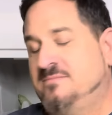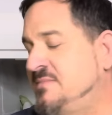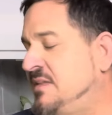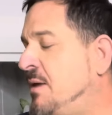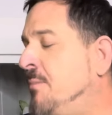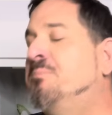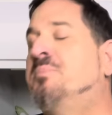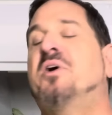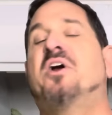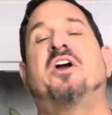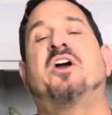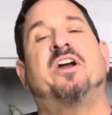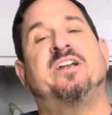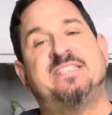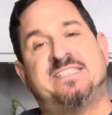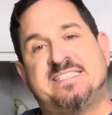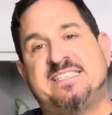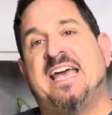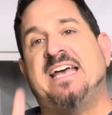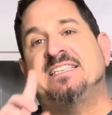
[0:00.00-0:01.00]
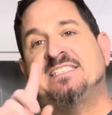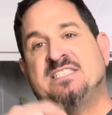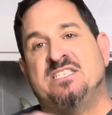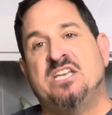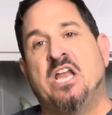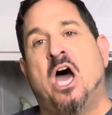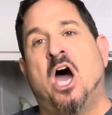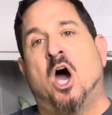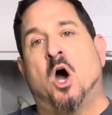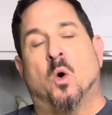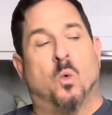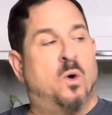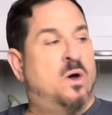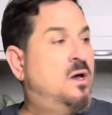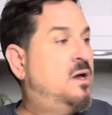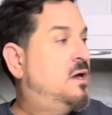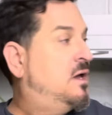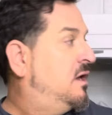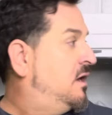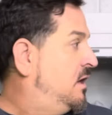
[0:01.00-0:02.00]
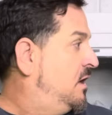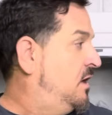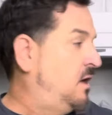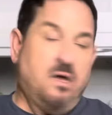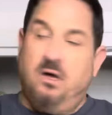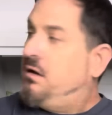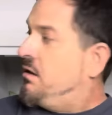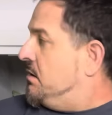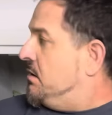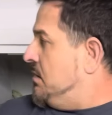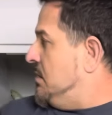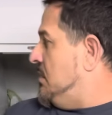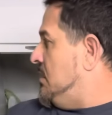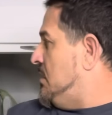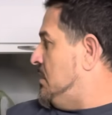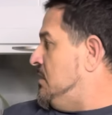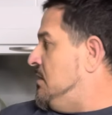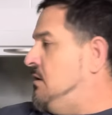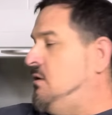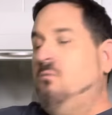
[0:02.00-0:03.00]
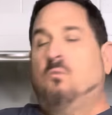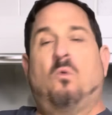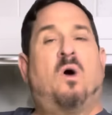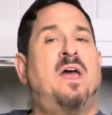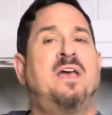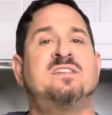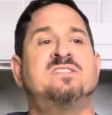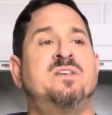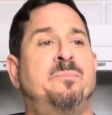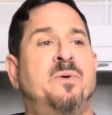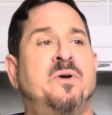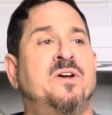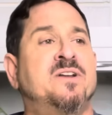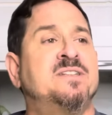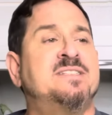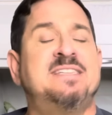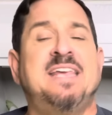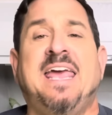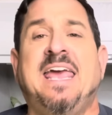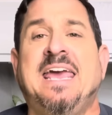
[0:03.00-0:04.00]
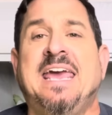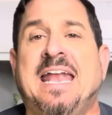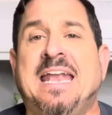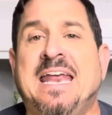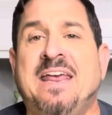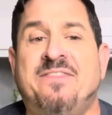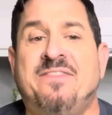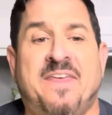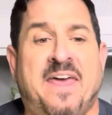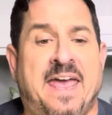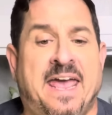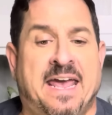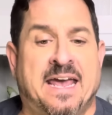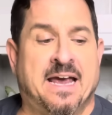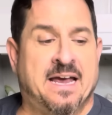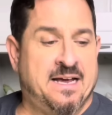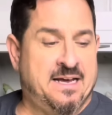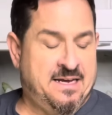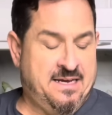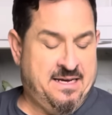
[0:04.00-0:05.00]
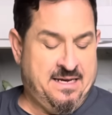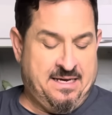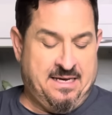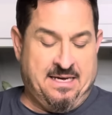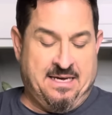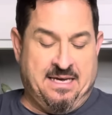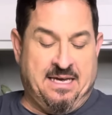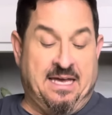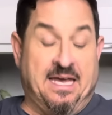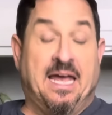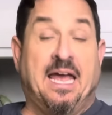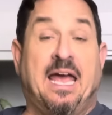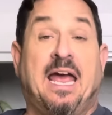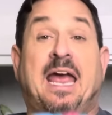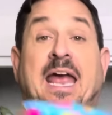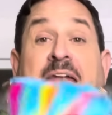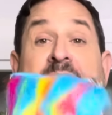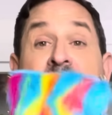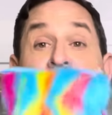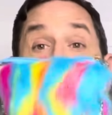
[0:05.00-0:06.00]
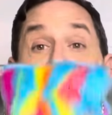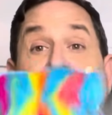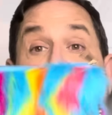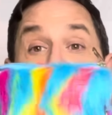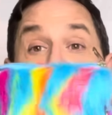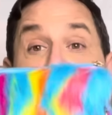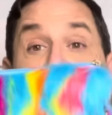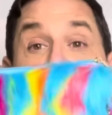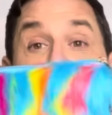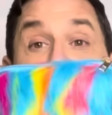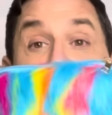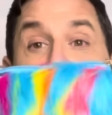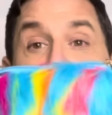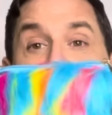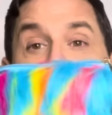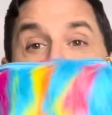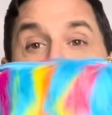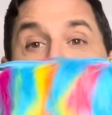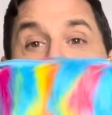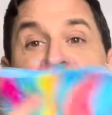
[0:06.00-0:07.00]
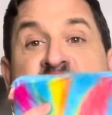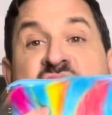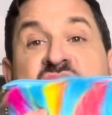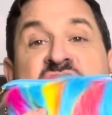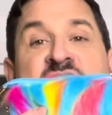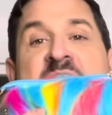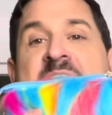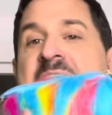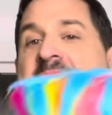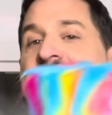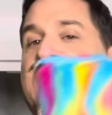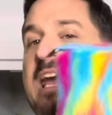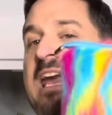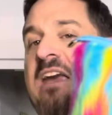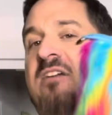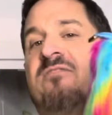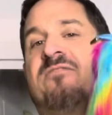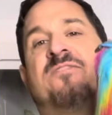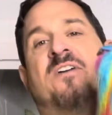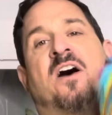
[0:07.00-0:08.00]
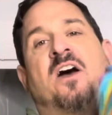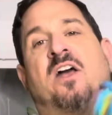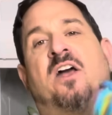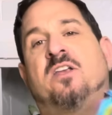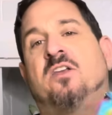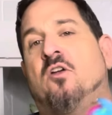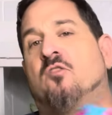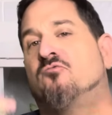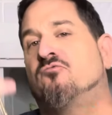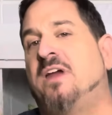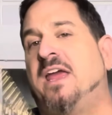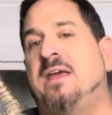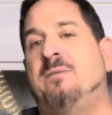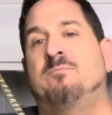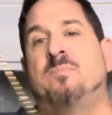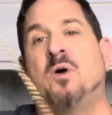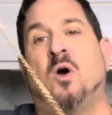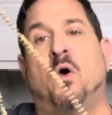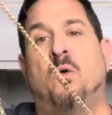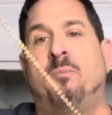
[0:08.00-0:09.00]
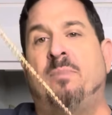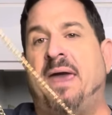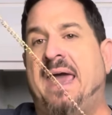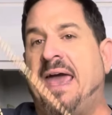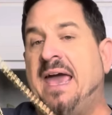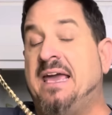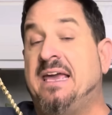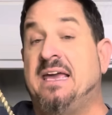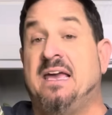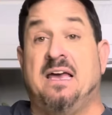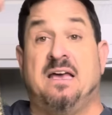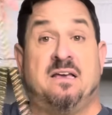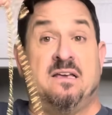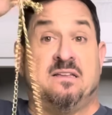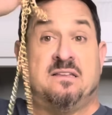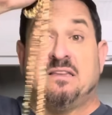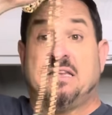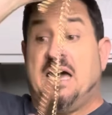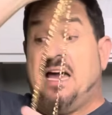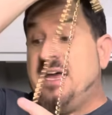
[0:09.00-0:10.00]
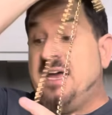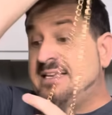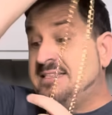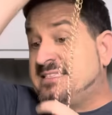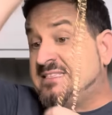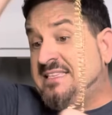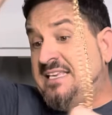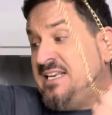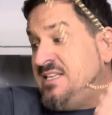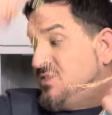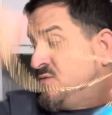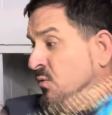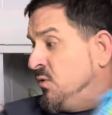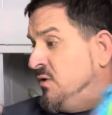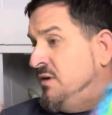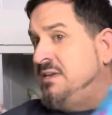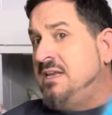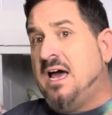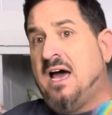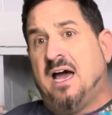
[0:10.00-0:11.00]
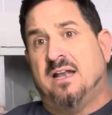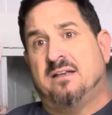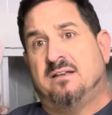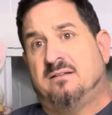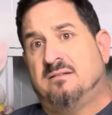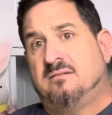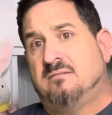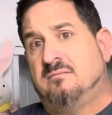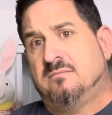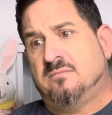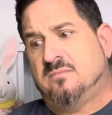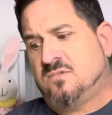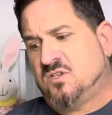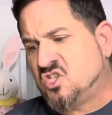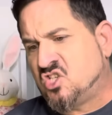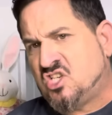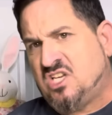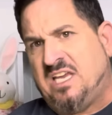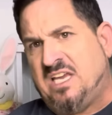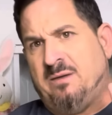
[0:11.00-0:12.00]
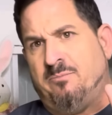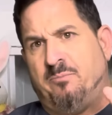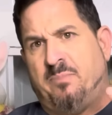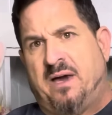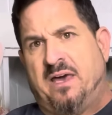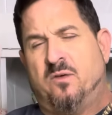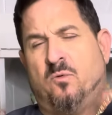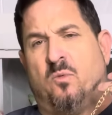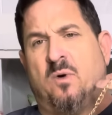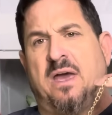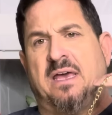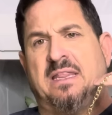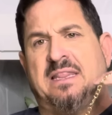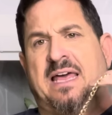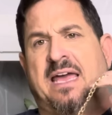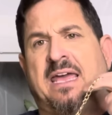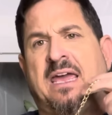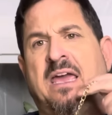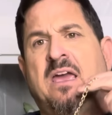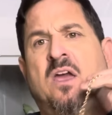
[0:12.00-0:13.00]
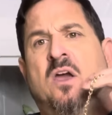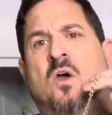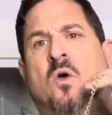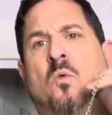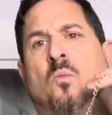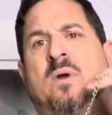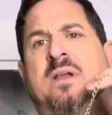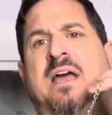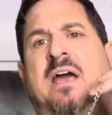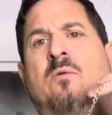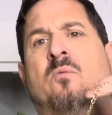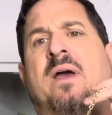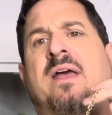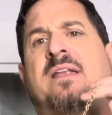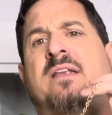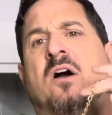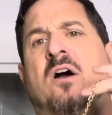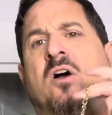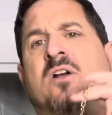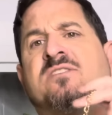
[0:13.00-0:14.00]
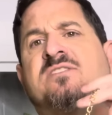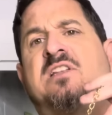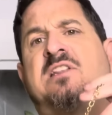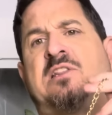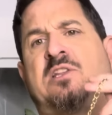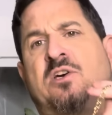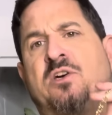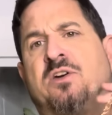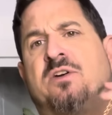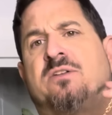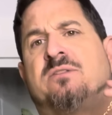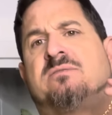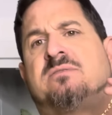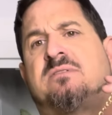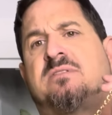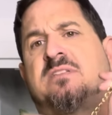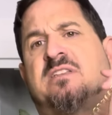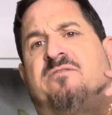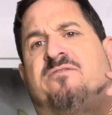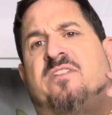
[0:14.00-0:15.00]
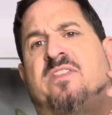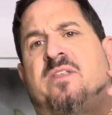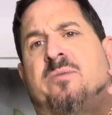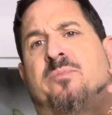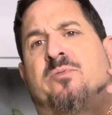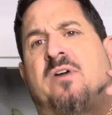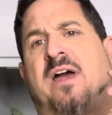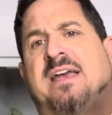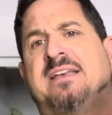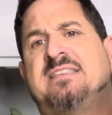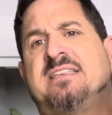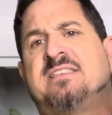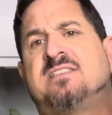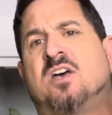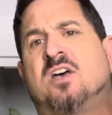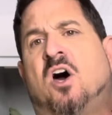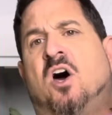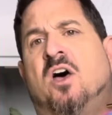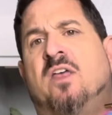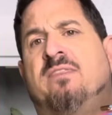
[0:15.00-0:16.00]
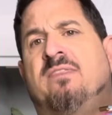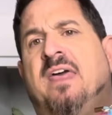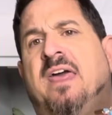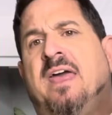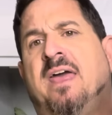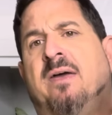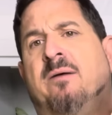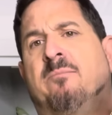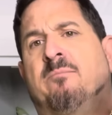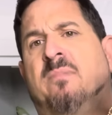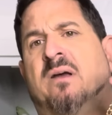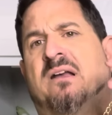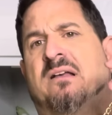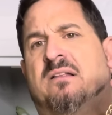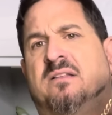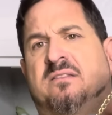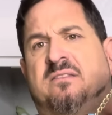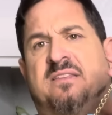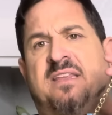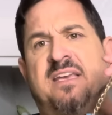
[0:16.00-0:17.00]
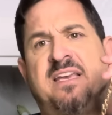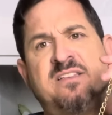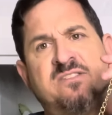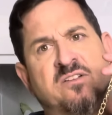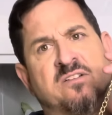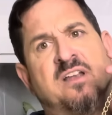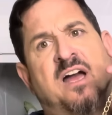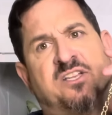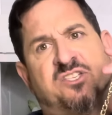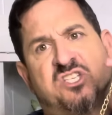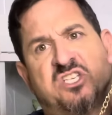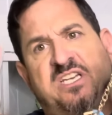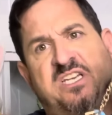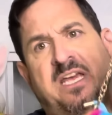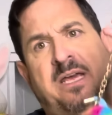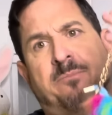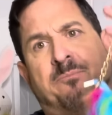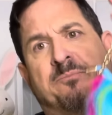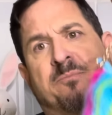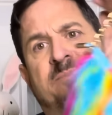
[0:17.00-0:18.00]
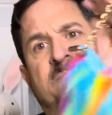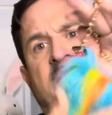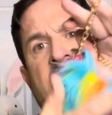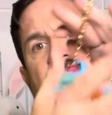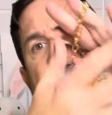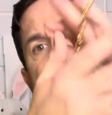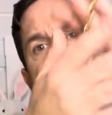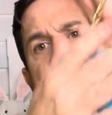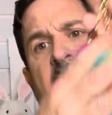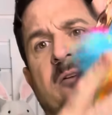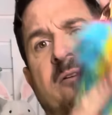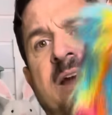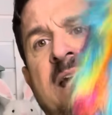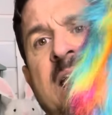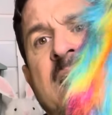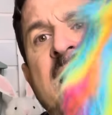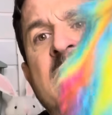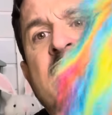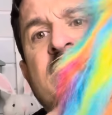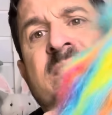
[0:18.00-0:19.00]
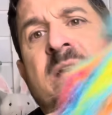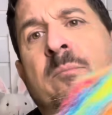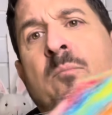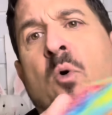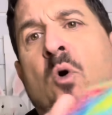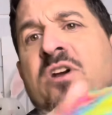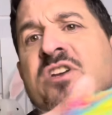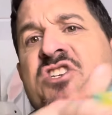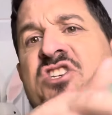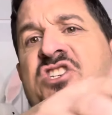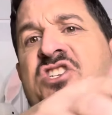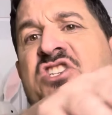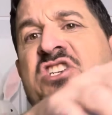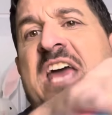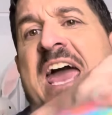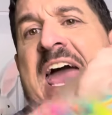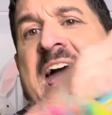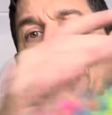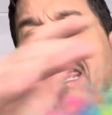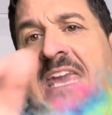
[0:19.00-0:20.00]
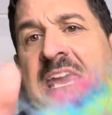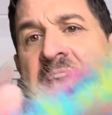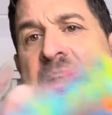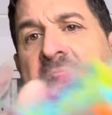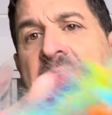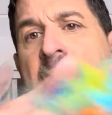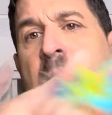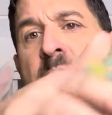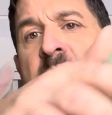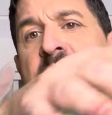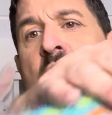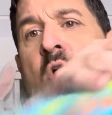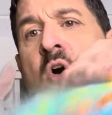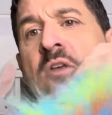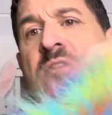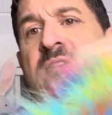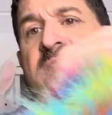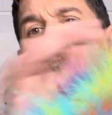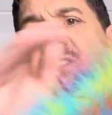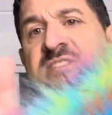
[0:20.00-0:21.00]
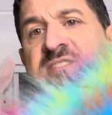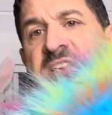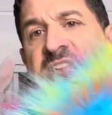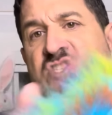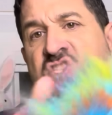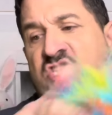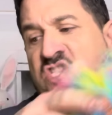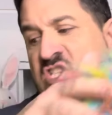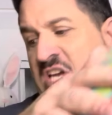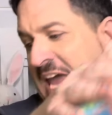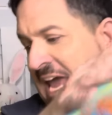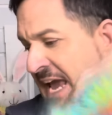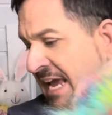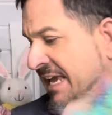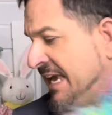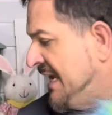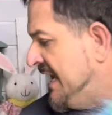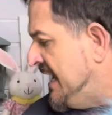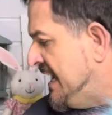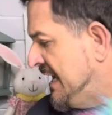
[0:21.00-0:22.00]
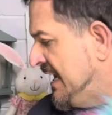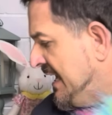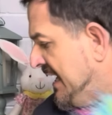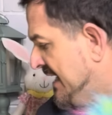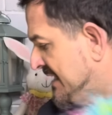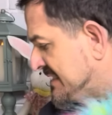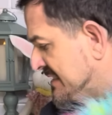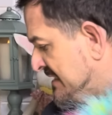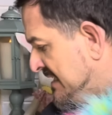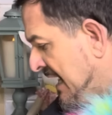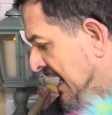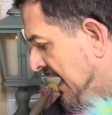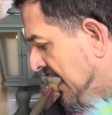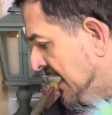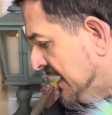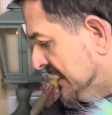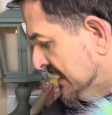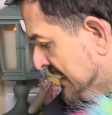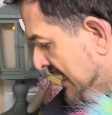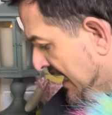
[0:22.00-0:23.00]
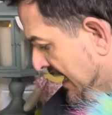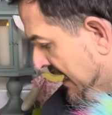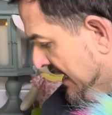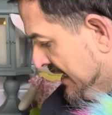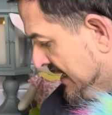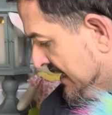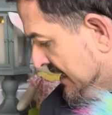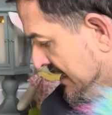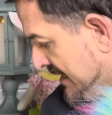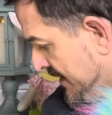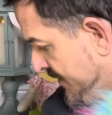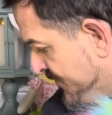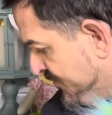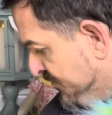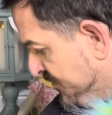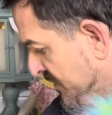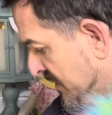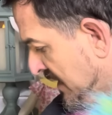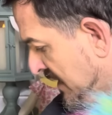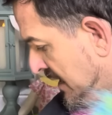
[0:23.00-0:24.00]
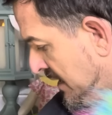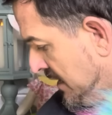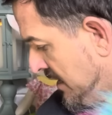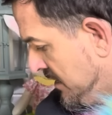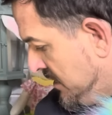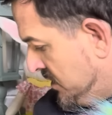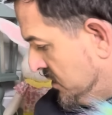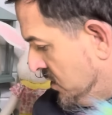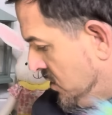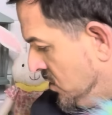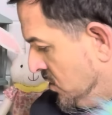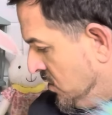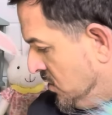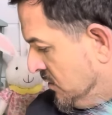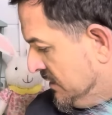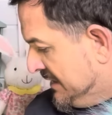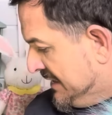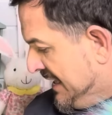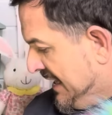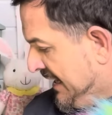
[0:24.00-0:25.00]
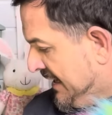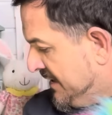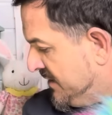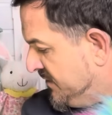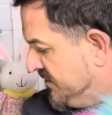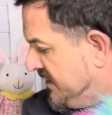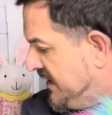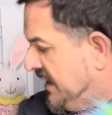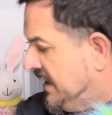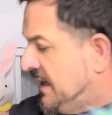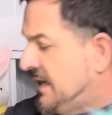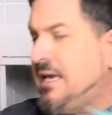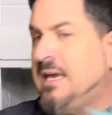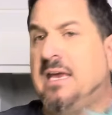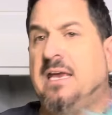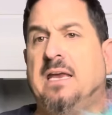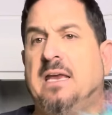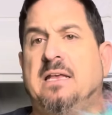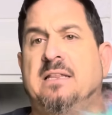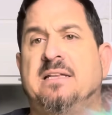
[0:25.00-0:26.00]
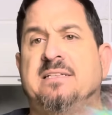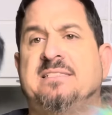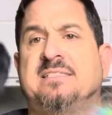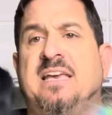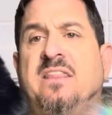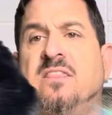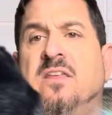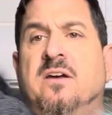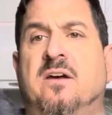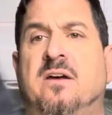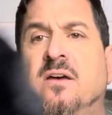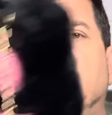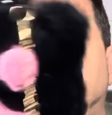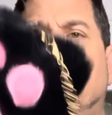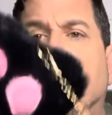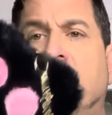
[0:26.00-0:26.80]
Bird says no. Why is the bird saying anything? Anyway. Shaggy fun rainbow bag. Guys, these were not cheap, by the way. Like, when I went on to look for the prices on them, these are not cheap. They're hairy. They're more shaggy. I would call this shaggy. It's not like, you know, like the, let's say the